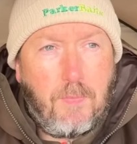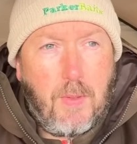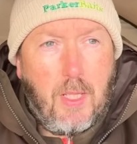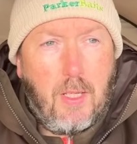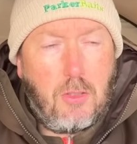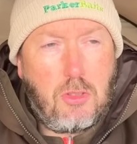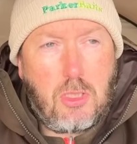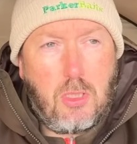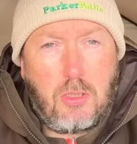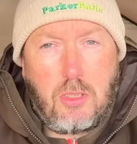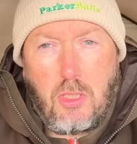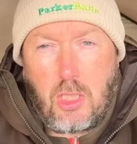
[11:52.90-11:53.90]
I'd just like
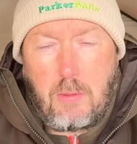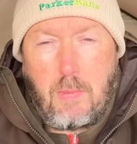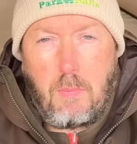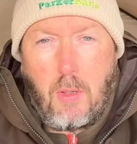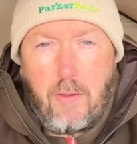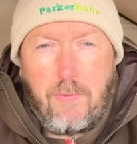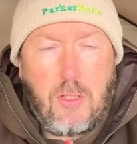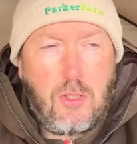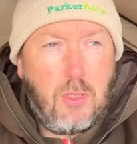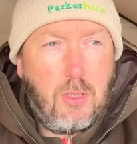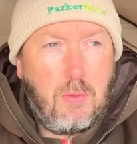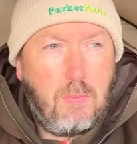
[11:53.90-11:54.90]
to document my
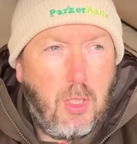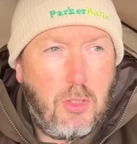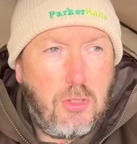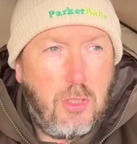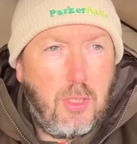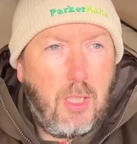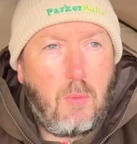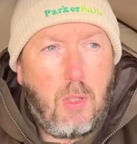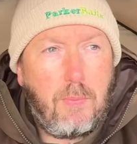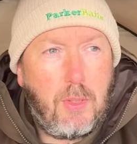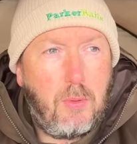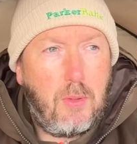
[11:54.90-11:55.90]
fishing, my journey, and what
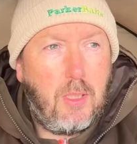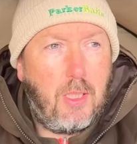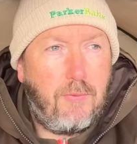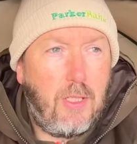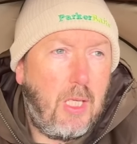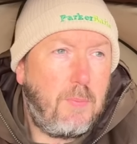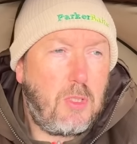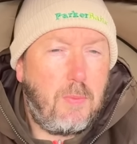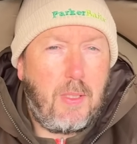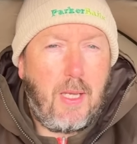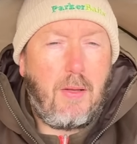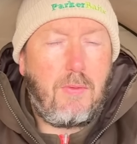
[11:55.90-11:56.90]
I'm doing, and if it helps
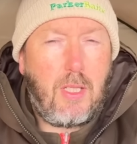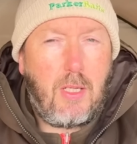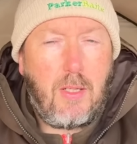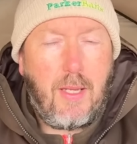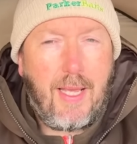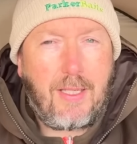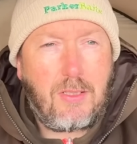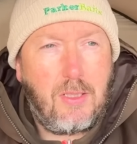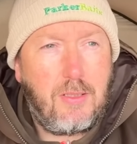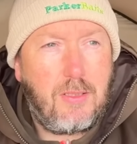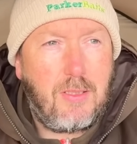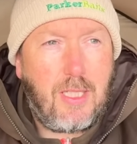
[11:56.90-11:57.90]
somebody out, then
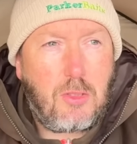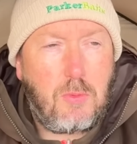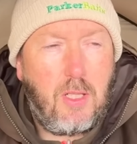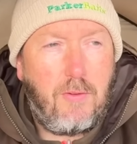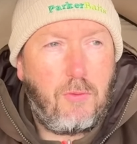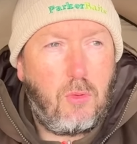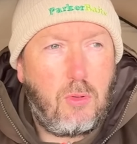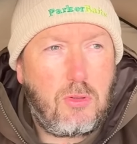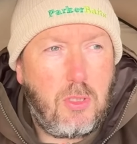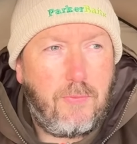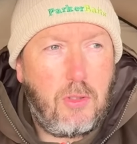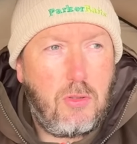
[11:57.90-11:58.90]
excellent, that's what they're for. So
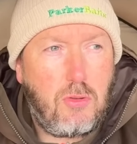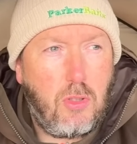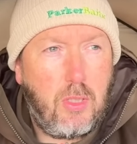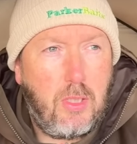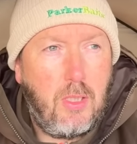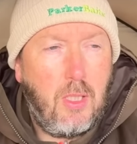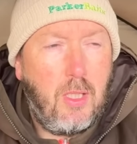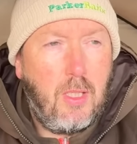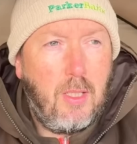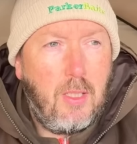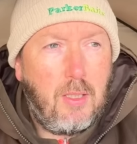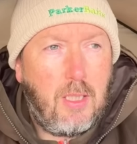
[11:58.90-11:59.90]
if you're enjoying,
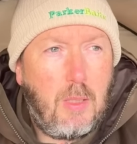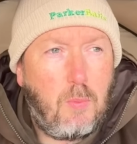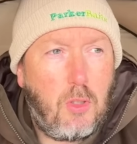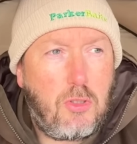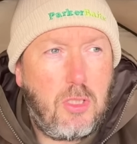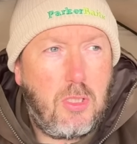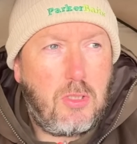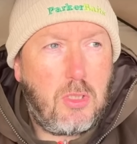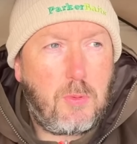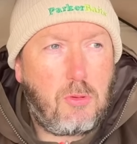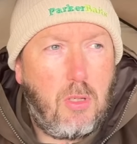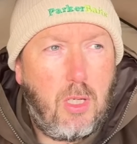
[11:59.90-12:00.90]
keep watching,
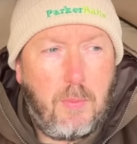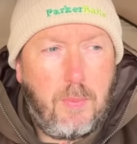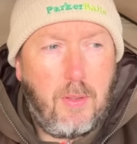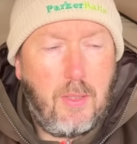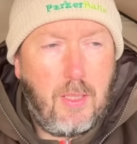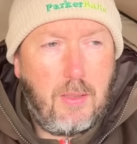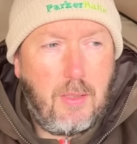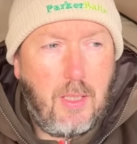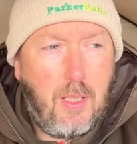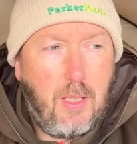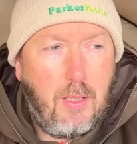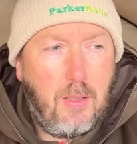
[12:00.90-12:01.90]
subscribe, and
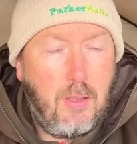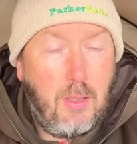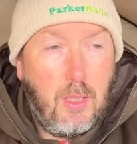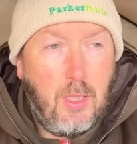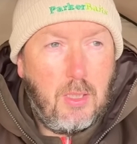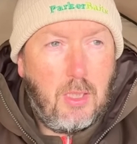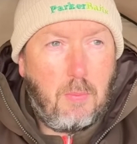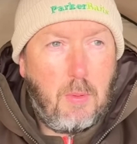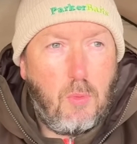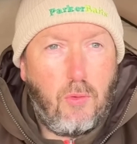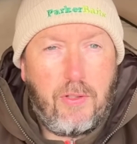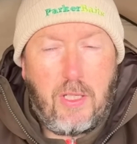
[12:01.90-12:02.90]
there'll be
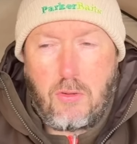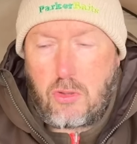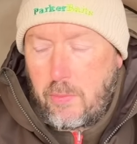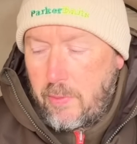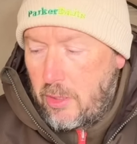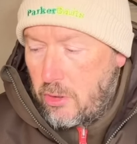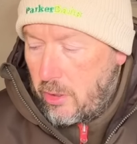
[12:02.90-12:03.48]
more videos coming this